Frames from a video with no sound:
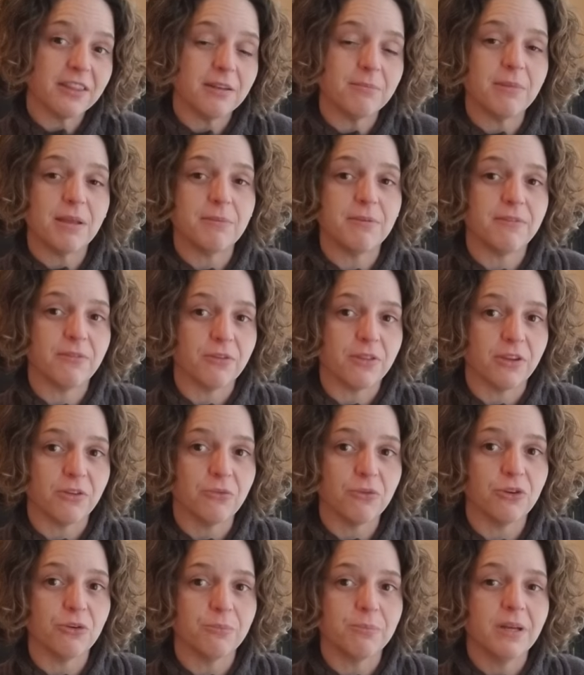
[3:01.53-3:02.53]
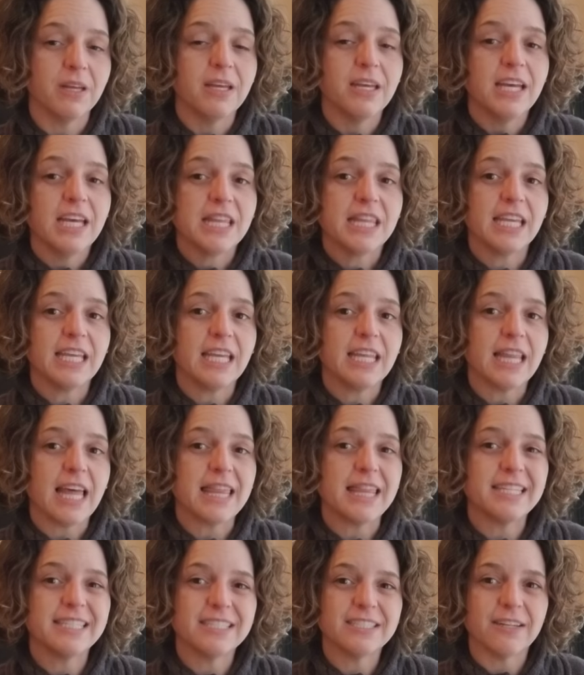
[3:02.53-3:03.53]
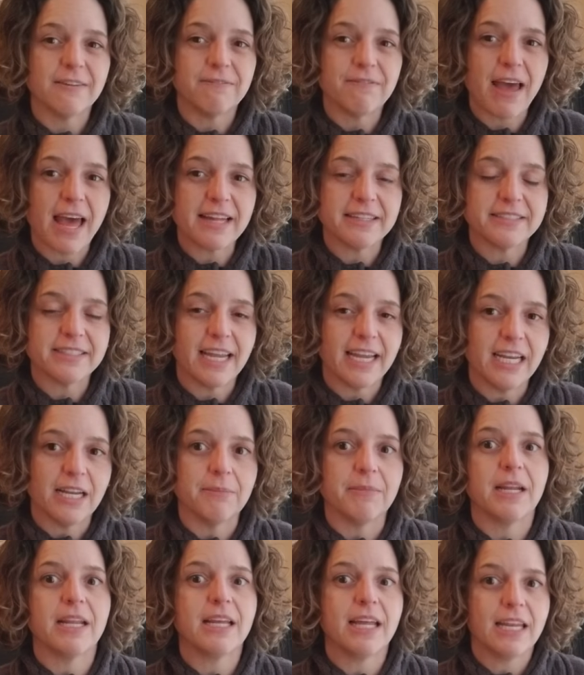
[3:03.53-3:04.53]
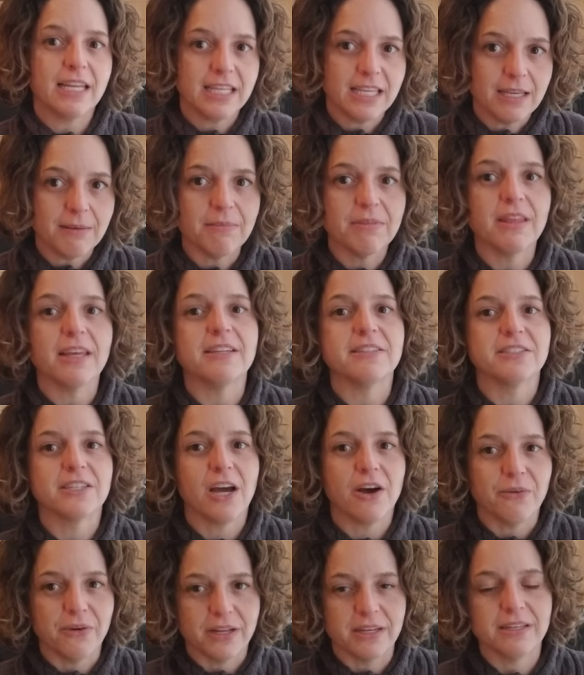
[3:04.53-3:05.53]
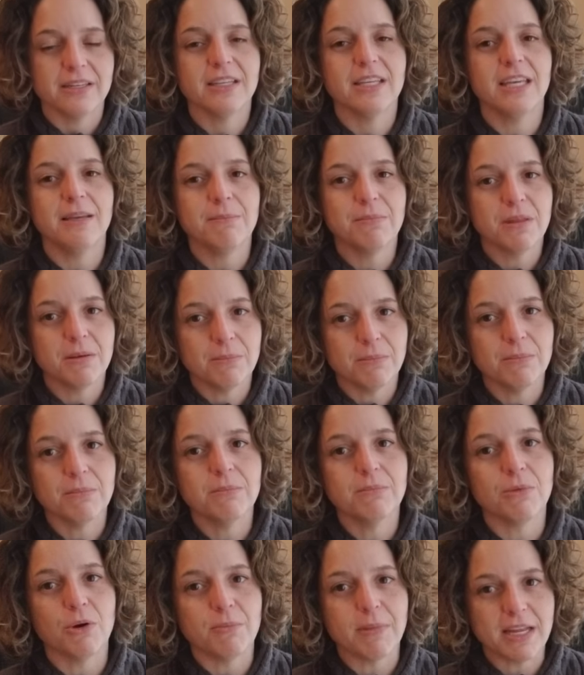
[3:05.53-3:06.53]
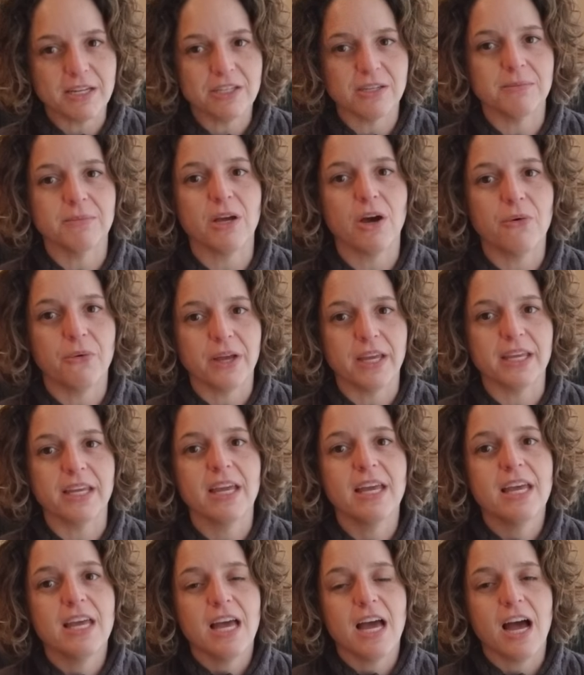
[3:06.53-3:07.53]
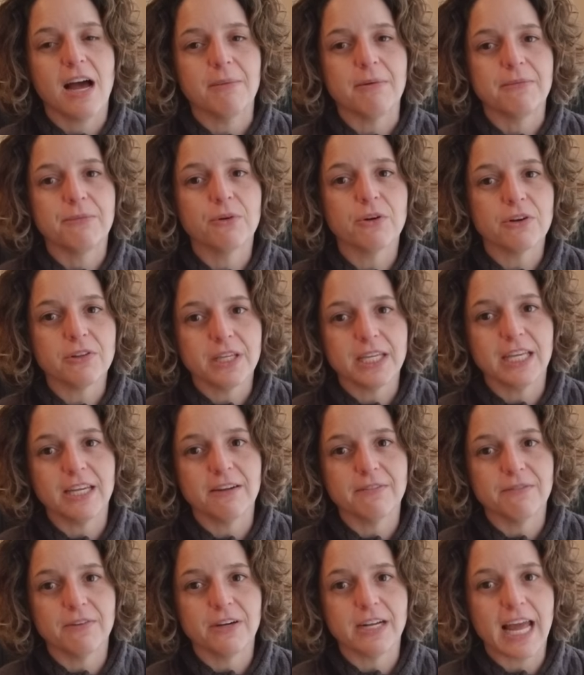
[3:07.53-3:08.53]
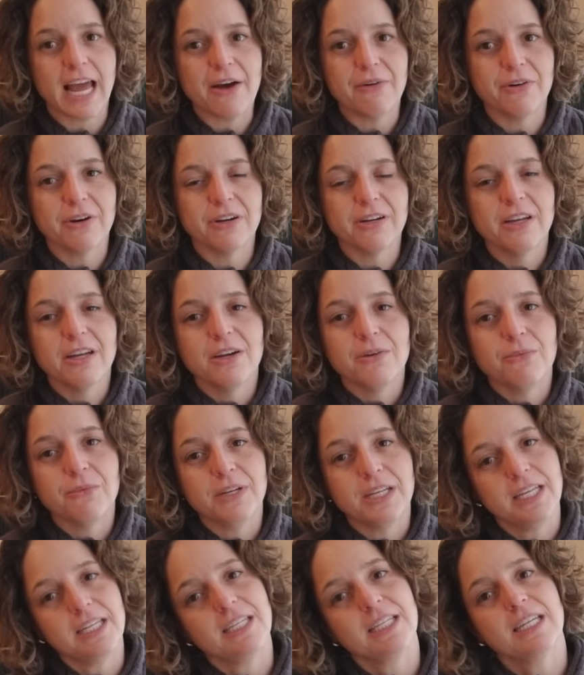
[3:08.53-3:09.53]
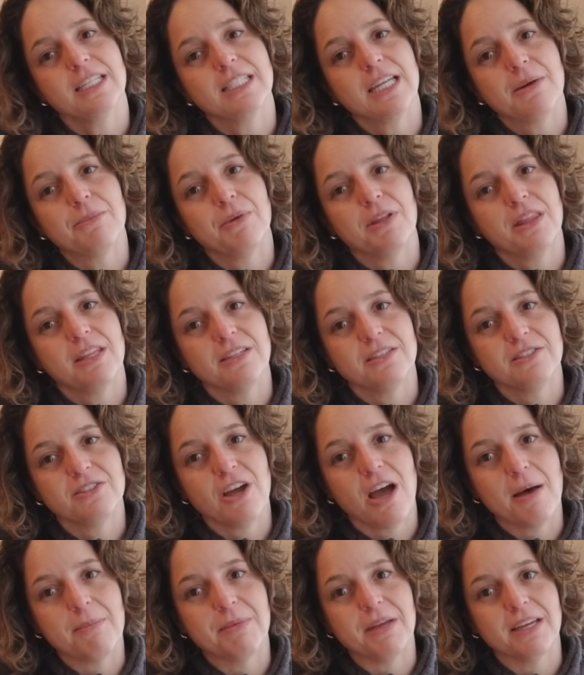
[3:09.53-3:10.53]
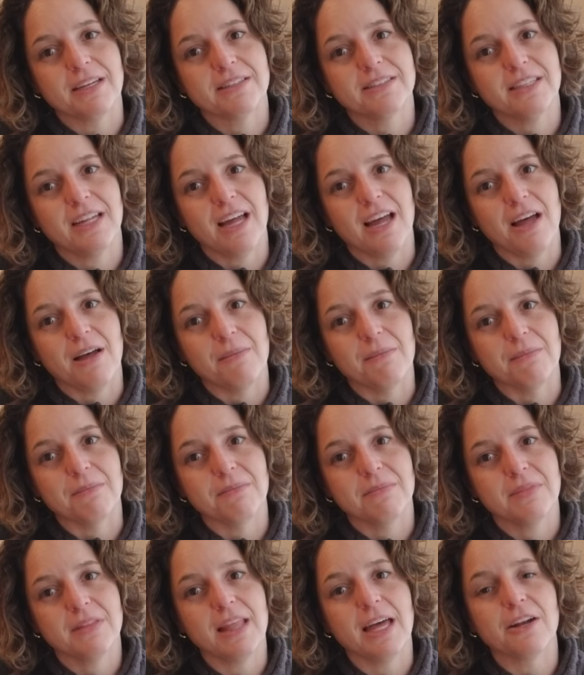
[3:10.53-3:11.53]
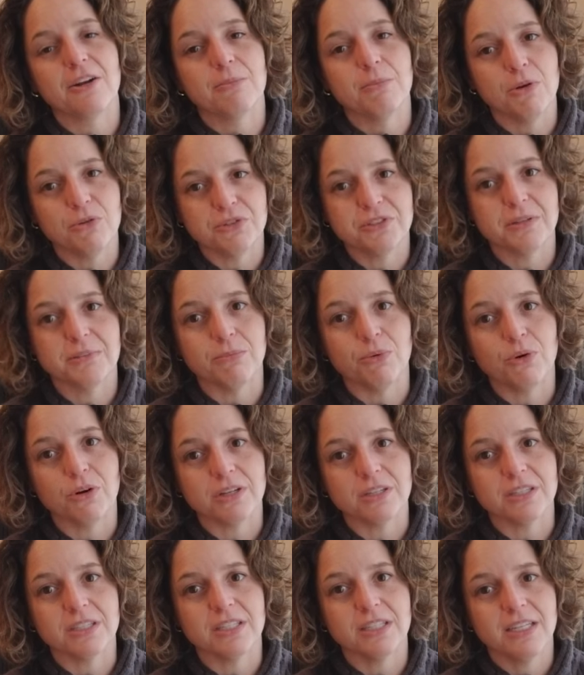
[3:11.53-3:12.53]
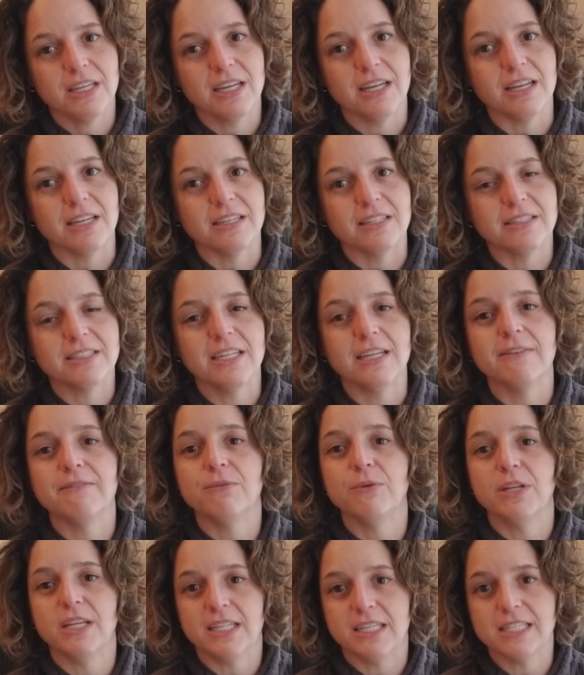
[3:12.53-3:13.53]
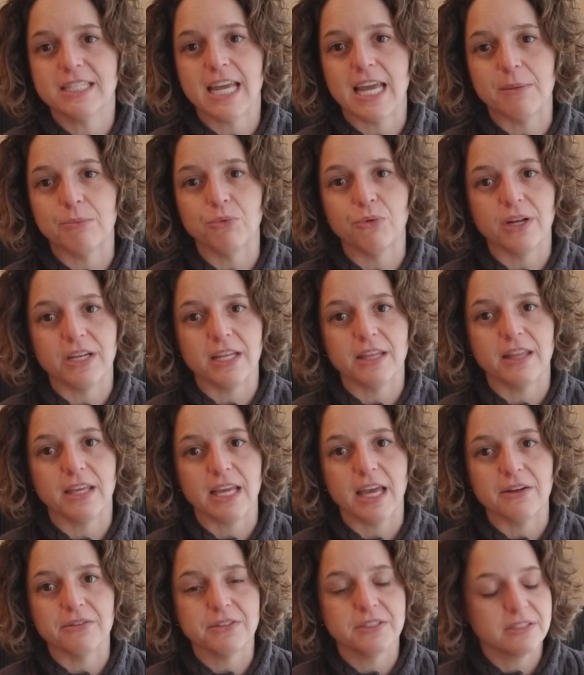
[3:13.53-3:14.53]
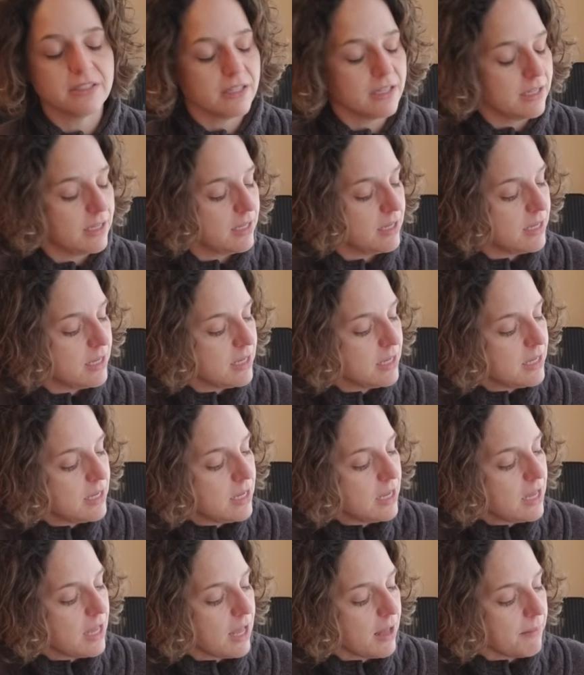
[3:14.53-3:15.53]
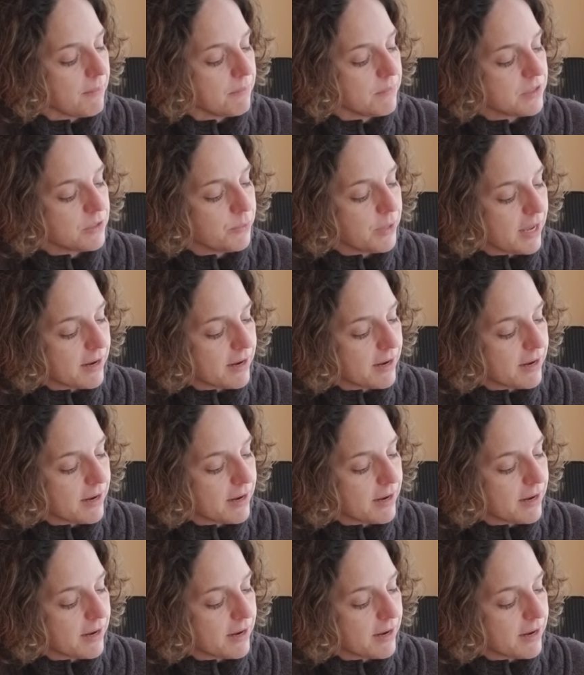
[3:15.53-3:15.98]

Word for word: than maybe for the group, thinking that this is a fast item and I got to keep things going, keep the momentum going. If we're only here for an hour, we need to get done with these topics that are most important and see if we need to table anything else. So we